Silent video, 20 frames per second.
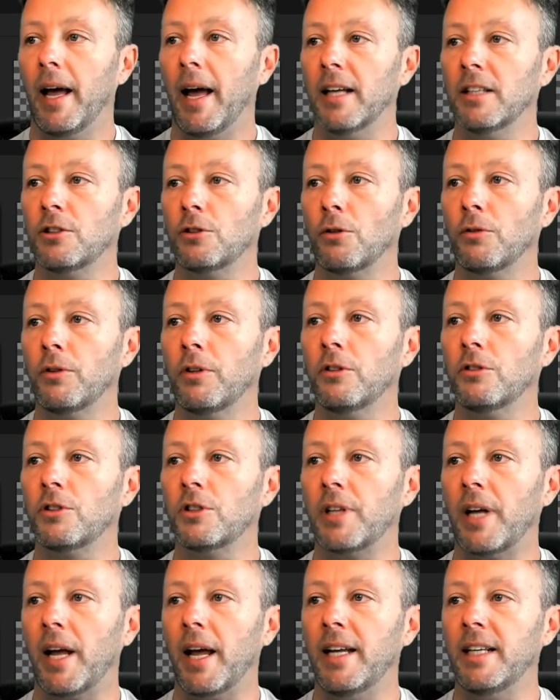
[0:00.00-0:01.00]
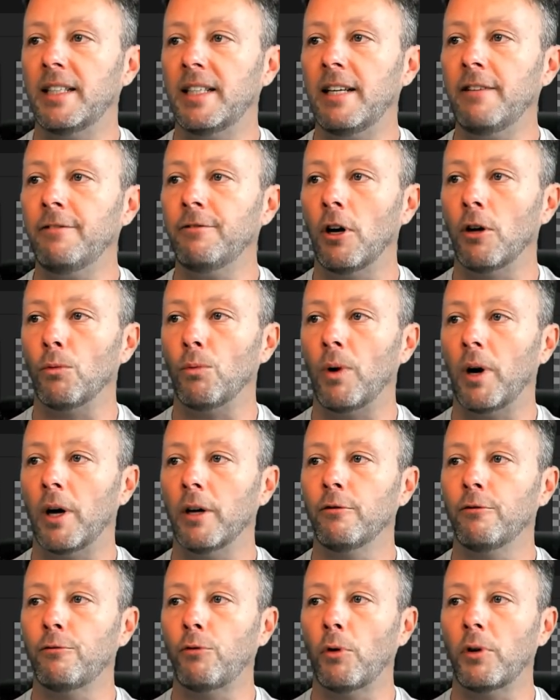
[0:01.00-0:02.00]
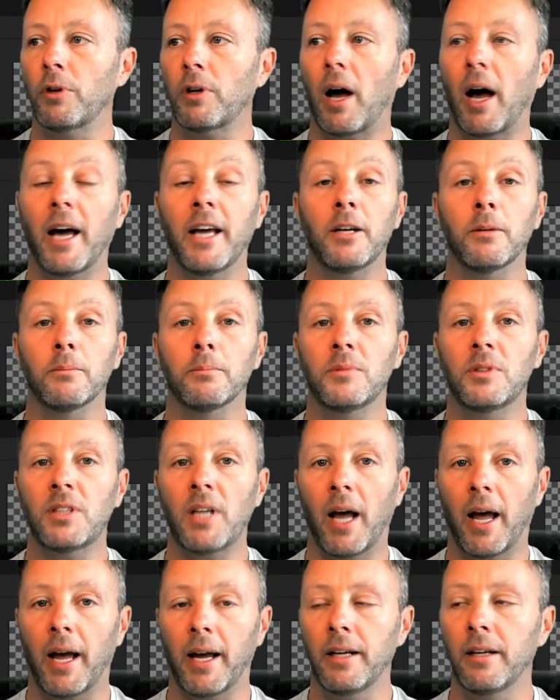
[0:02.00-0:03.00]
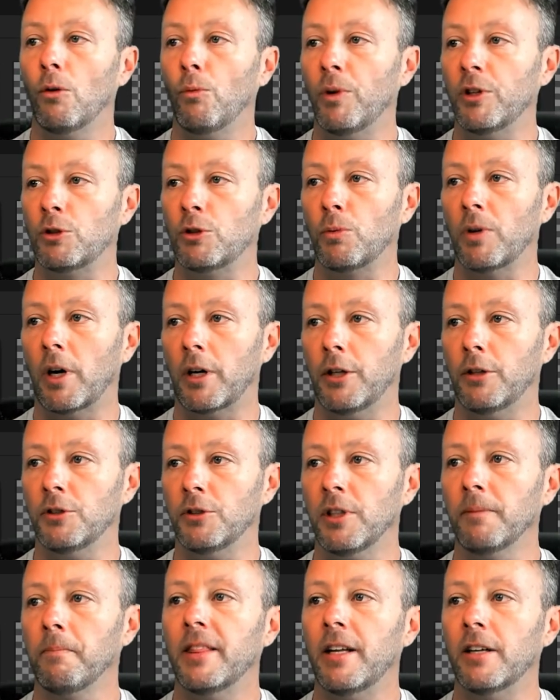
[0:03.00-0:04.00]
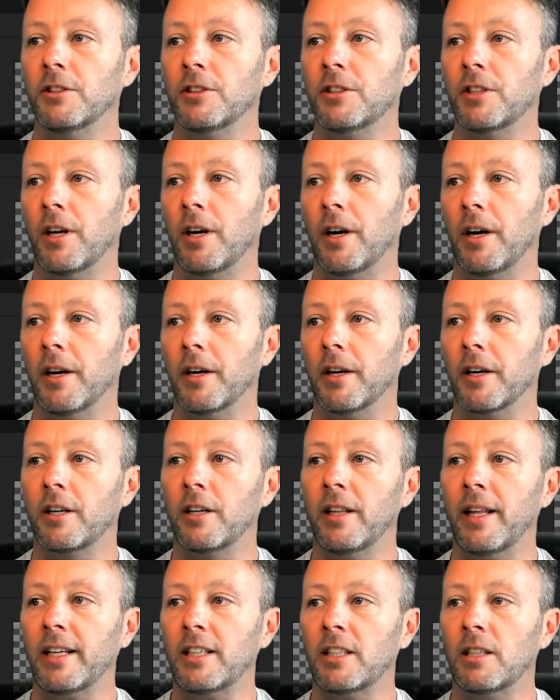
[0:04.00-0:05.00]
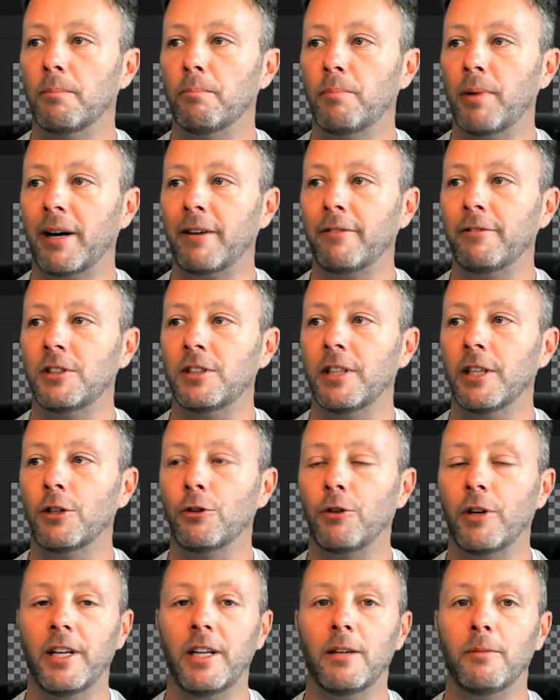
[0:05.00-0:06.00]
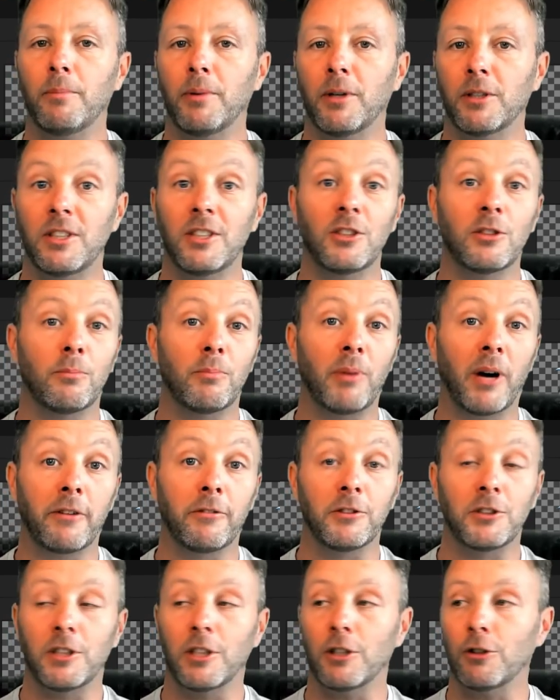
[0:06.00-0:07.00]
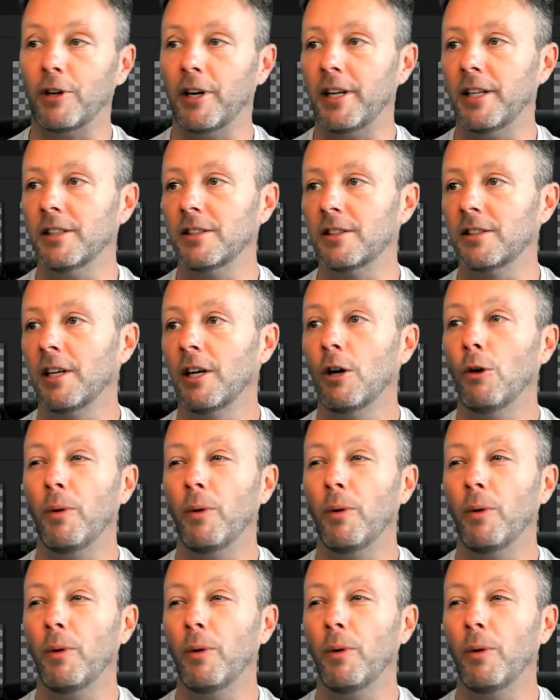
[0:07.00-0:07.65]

And so there's a default one, for item tag, which we're not using. There's the collect breakfast ingredient because these are breakfast ingredients.